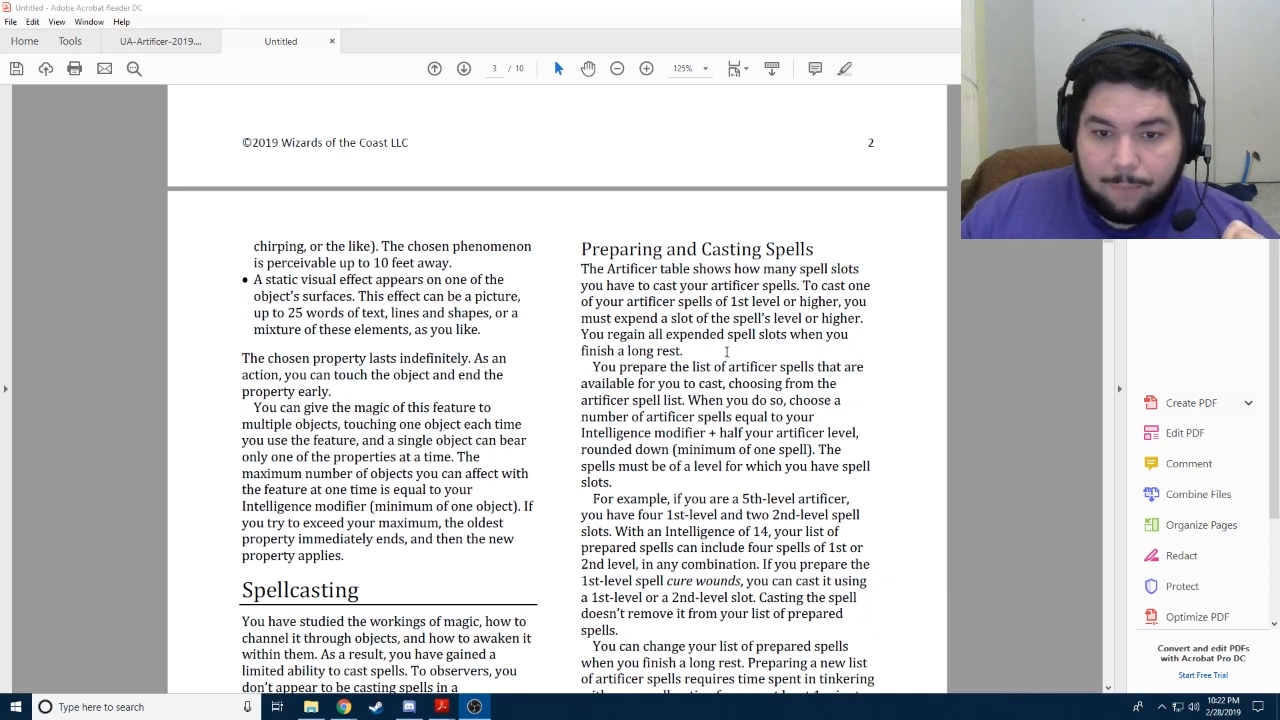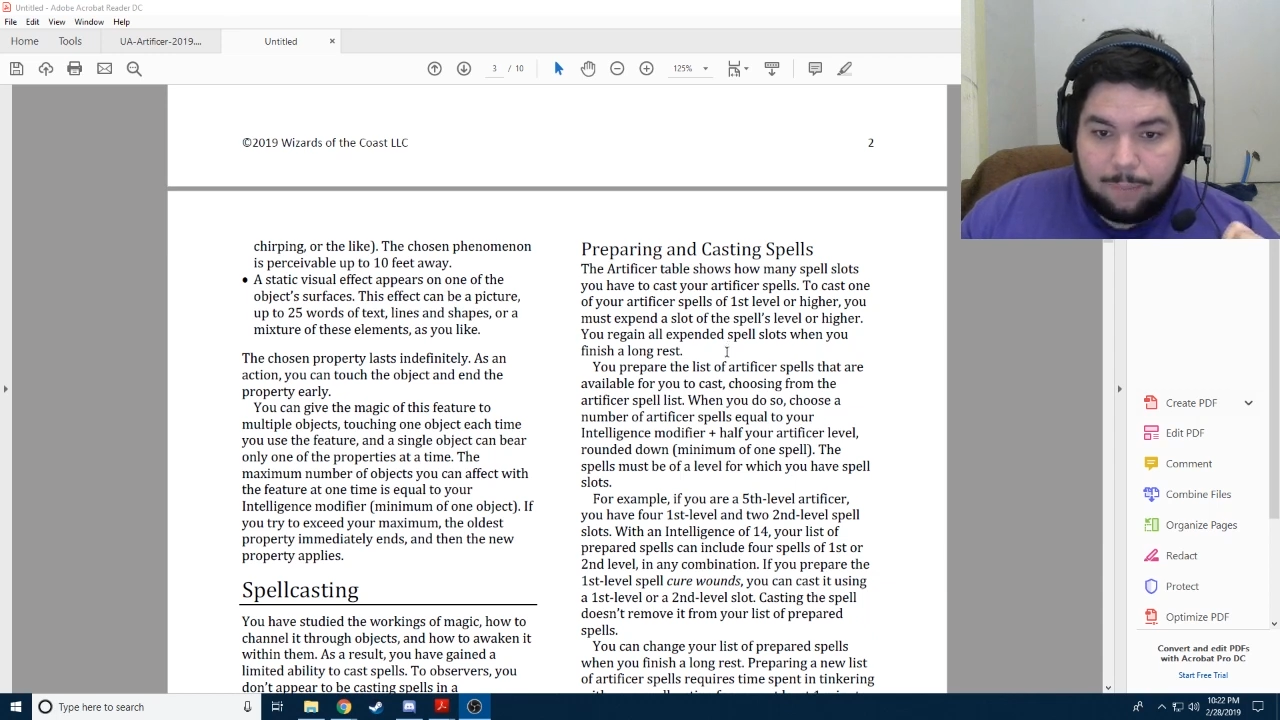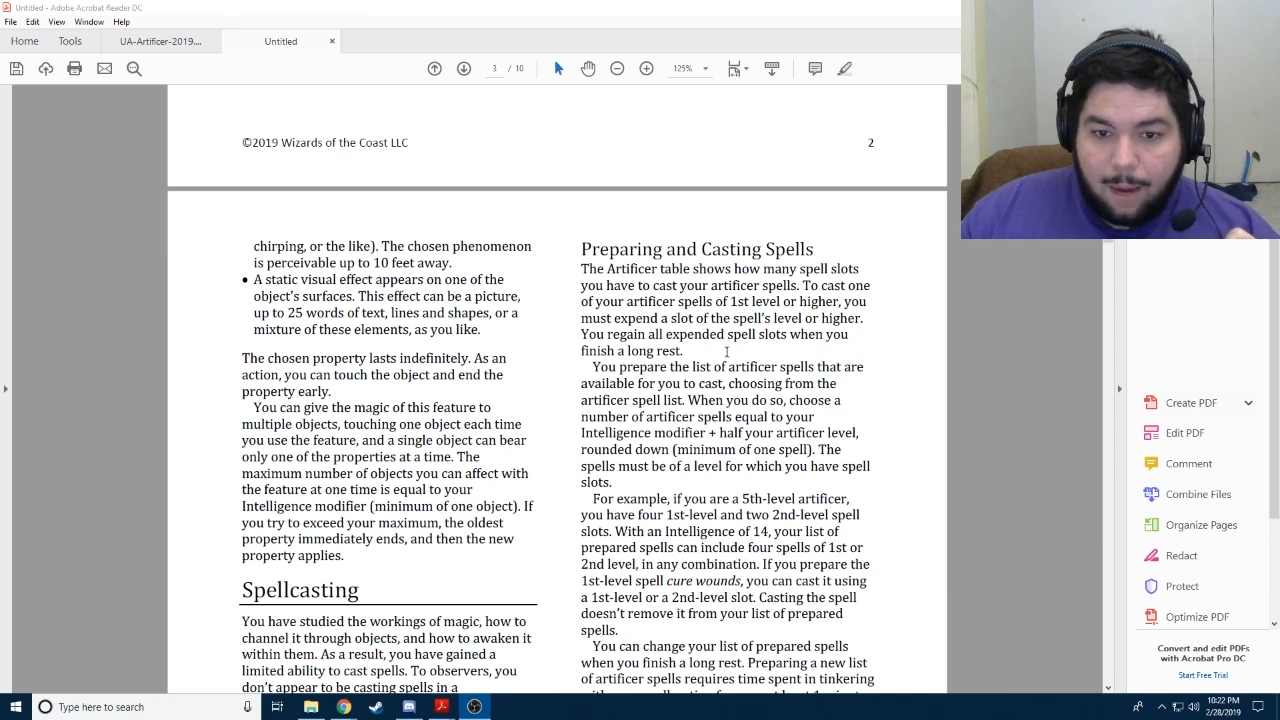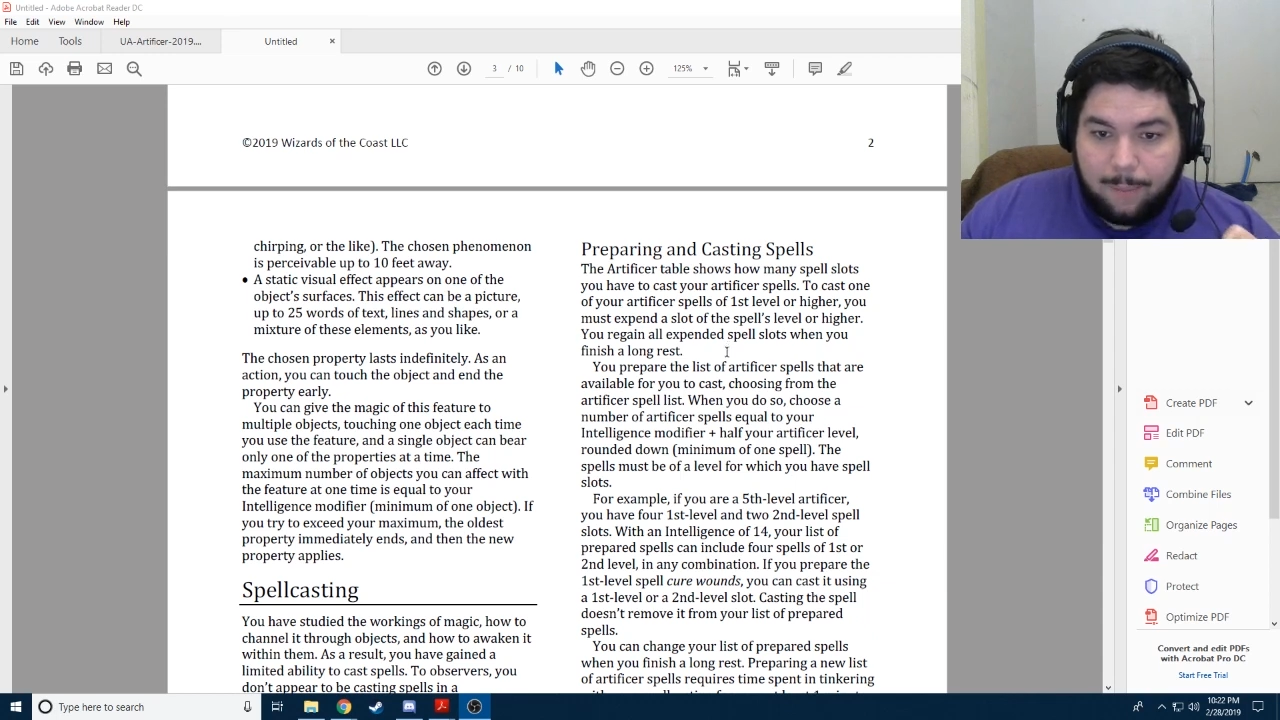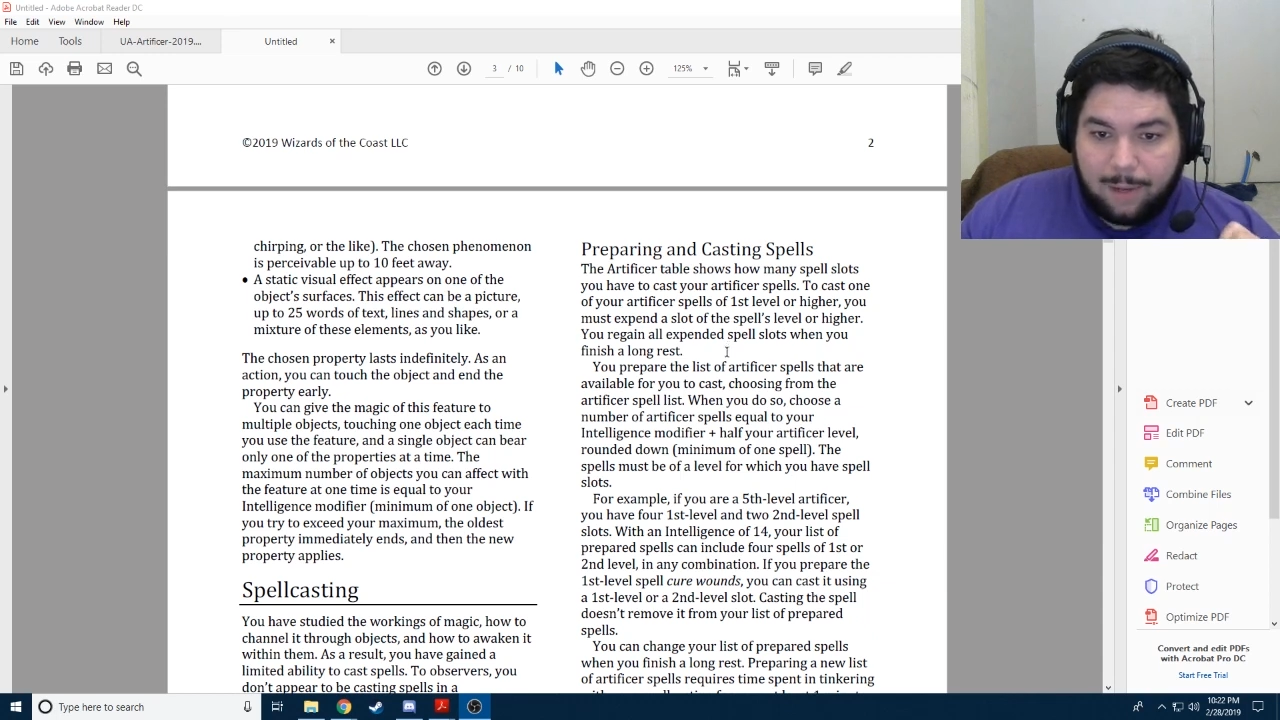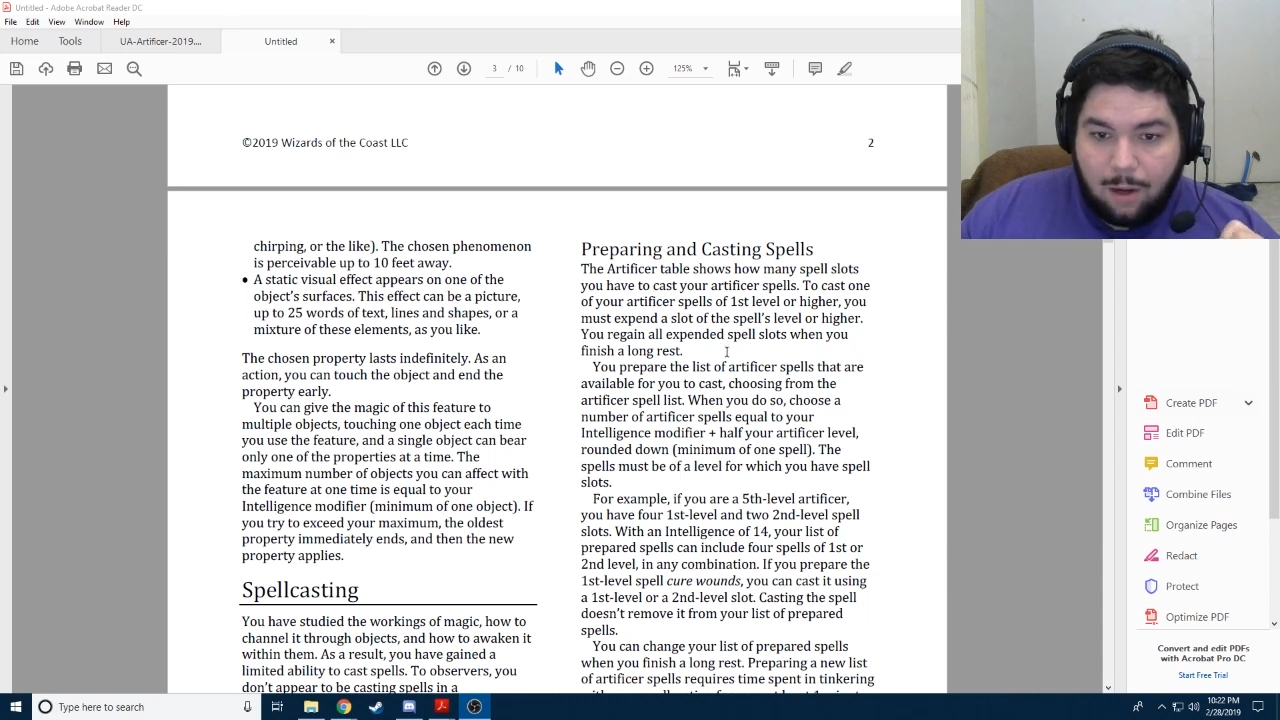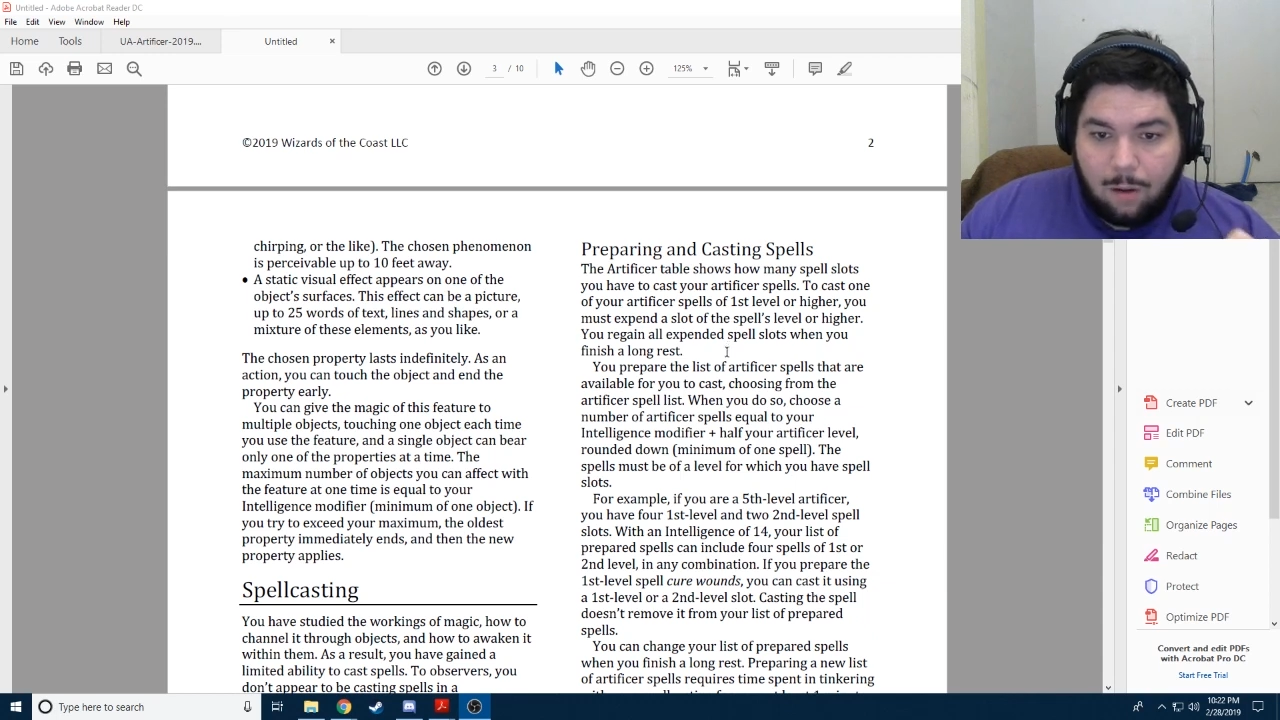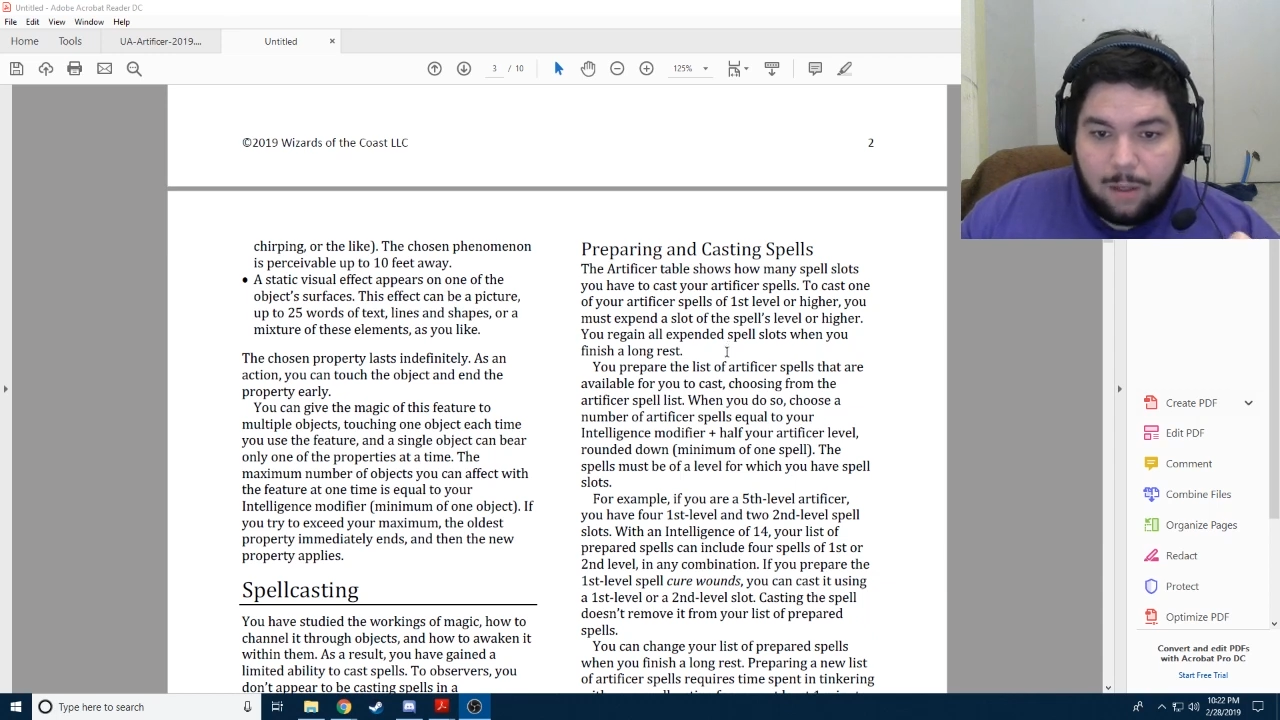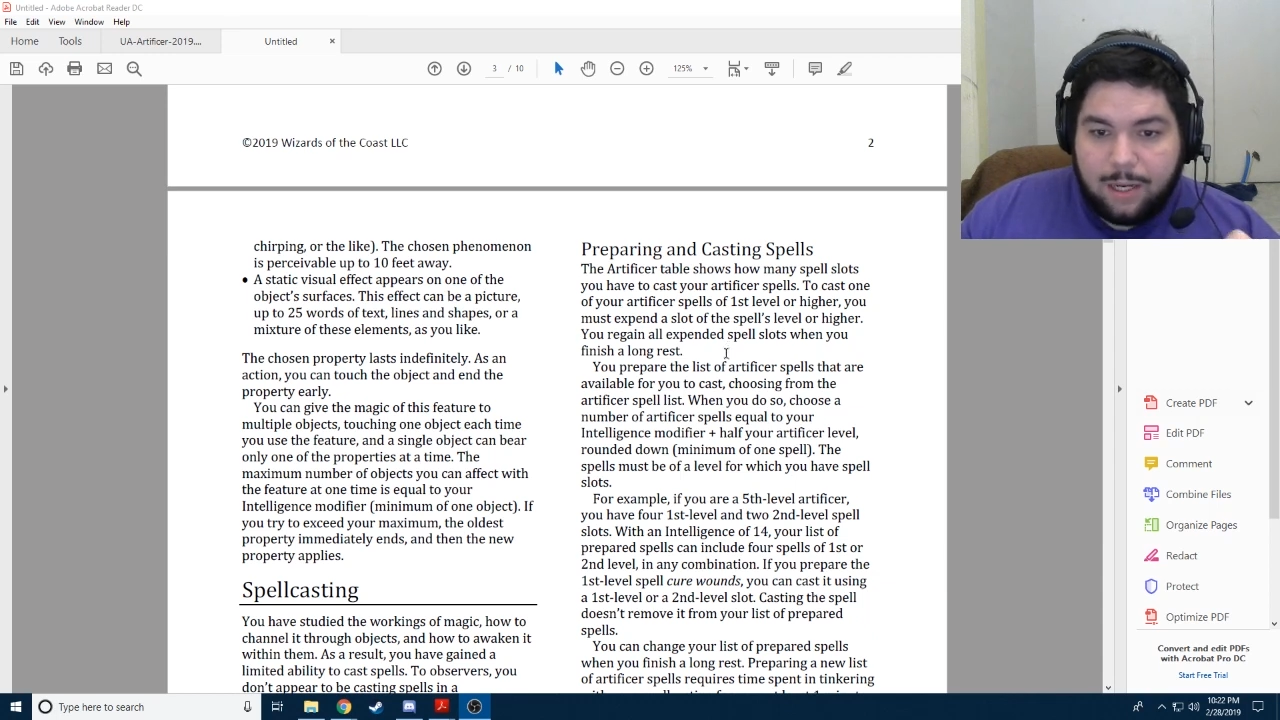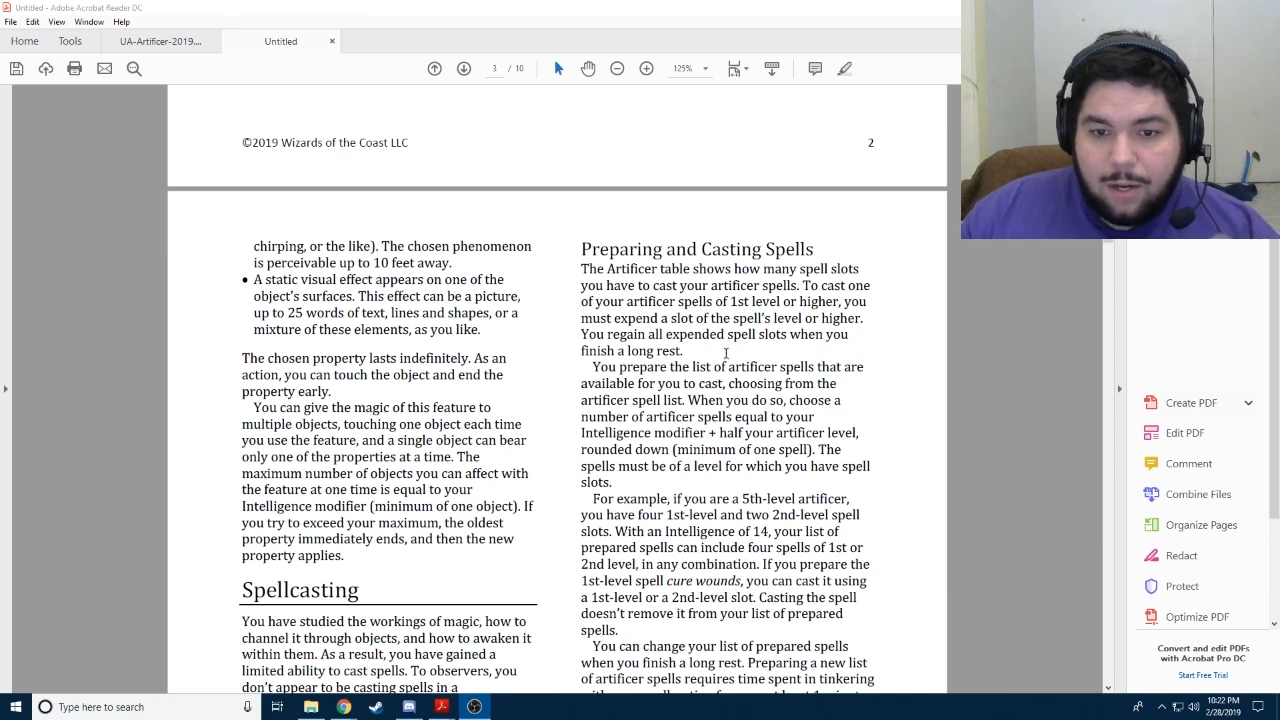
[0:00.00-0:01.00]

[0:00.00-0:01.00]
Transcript: property early.